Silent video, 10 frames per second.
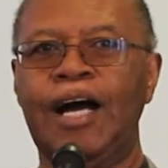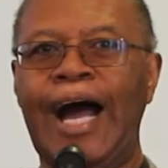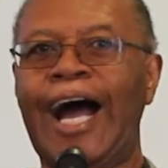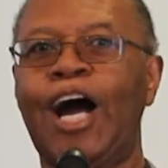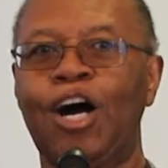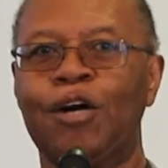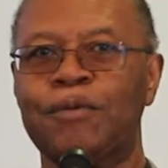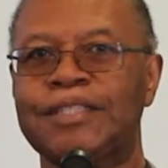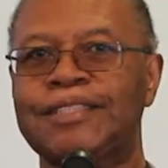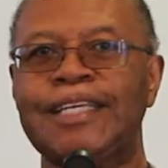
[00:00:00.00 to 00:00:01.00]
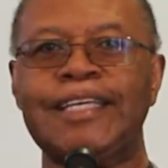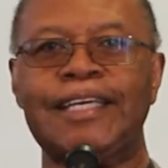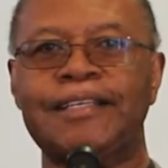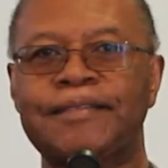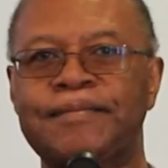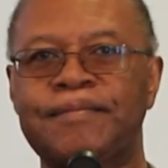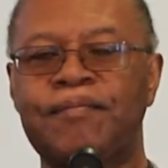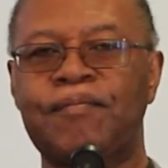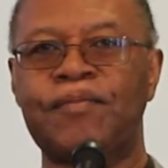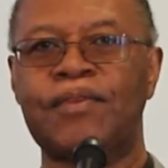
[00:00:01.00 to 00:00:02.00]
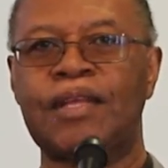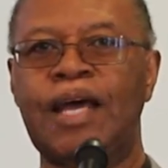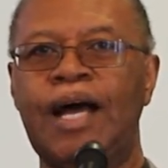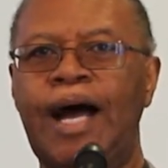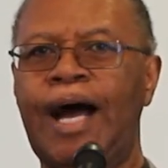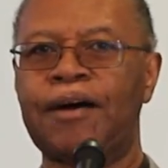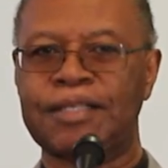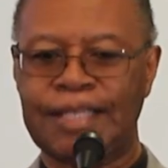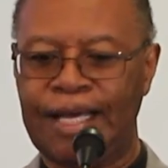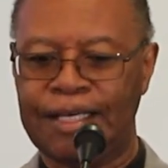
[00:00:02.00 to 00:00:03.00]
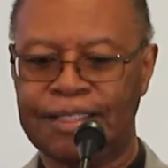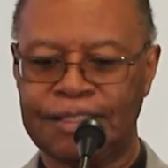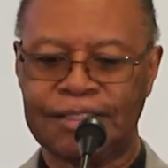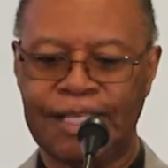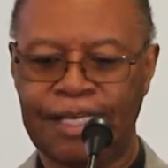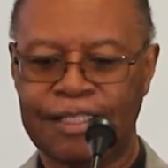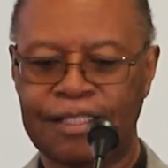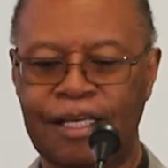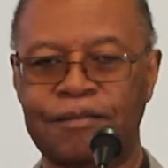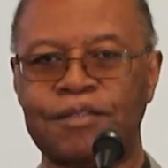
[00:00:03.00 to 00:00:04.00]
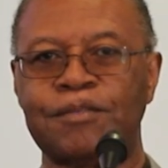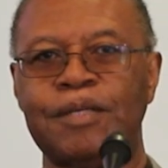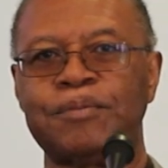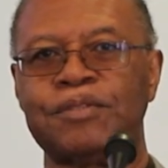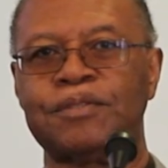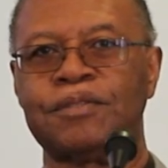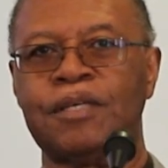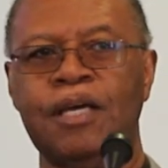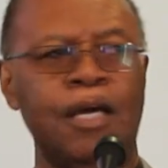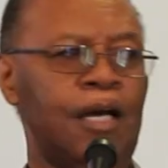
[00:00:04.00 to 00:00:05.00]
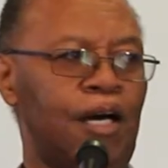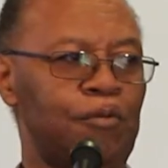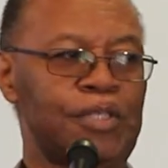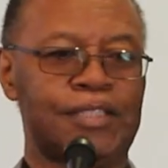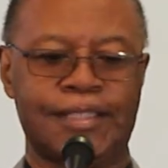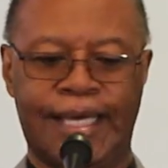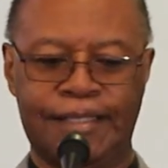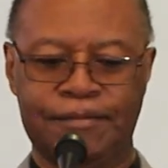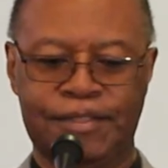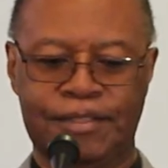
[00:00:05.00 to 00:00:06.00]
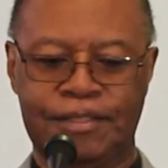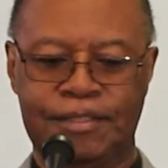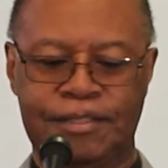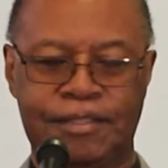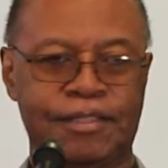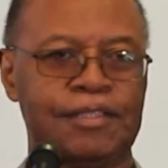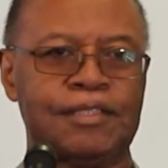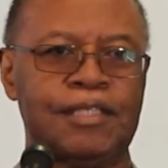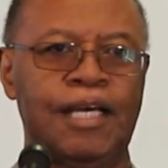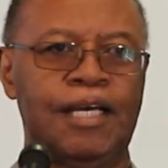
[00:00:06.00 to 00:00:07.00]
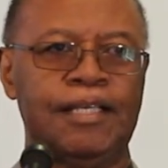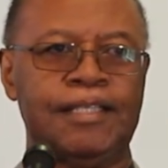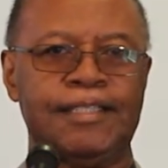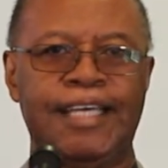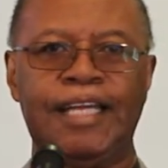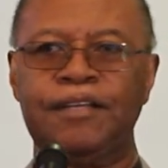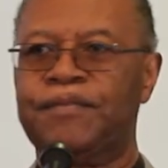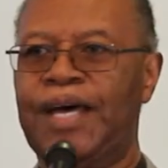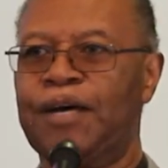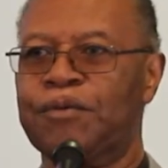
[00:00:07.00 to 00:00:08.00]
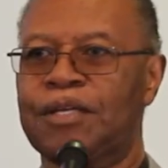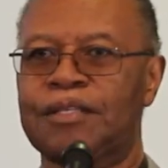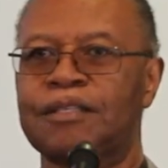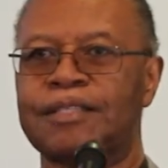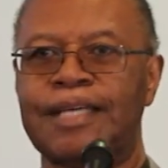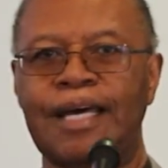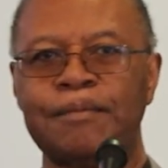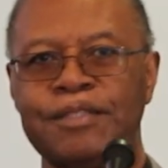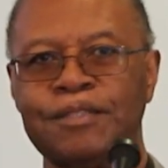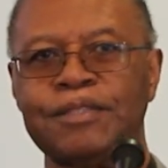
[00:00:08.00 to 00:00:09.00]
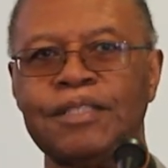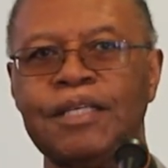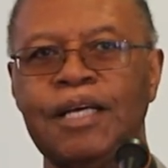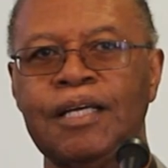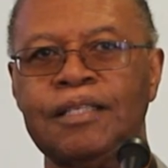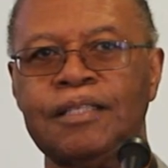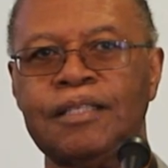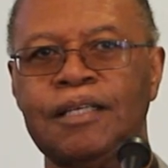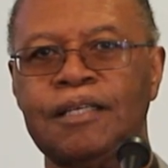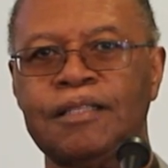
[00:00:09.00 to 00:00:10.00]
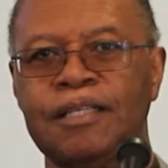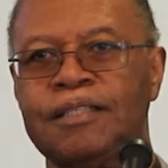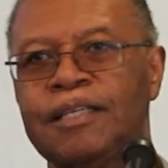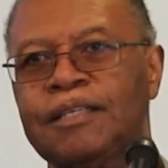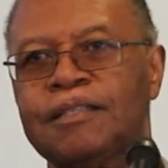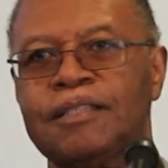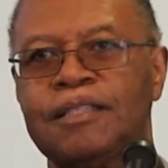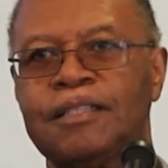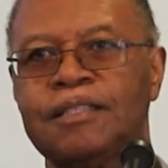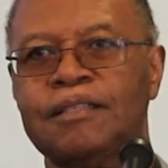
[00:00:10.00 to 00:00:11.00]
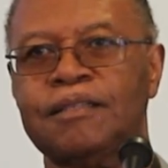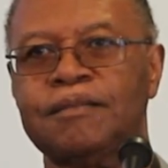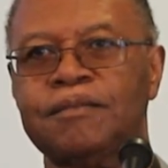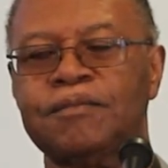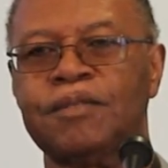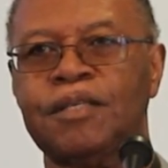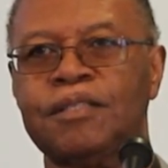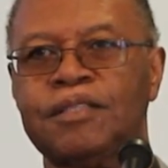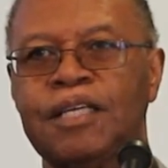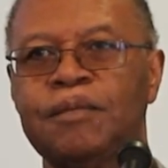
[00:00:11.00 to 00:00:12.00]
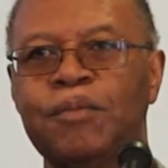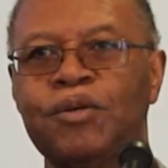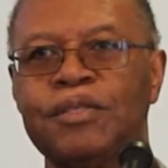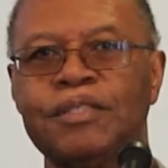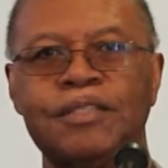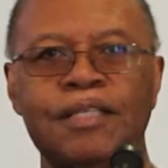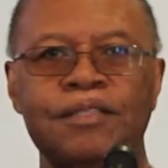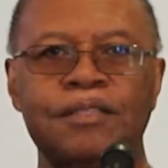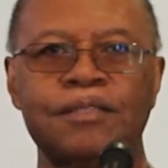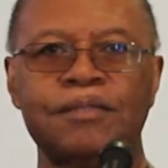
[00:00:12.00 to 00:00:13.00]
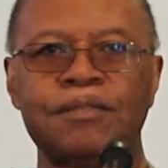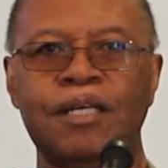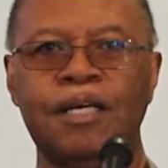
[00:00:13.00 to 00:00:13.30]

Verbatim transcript: How are we seeing? How is our understanding of the scriptures? Are we sat, satisfied with a little dab? Or do you? Uh, just hear on Sunday morning, Sunday school?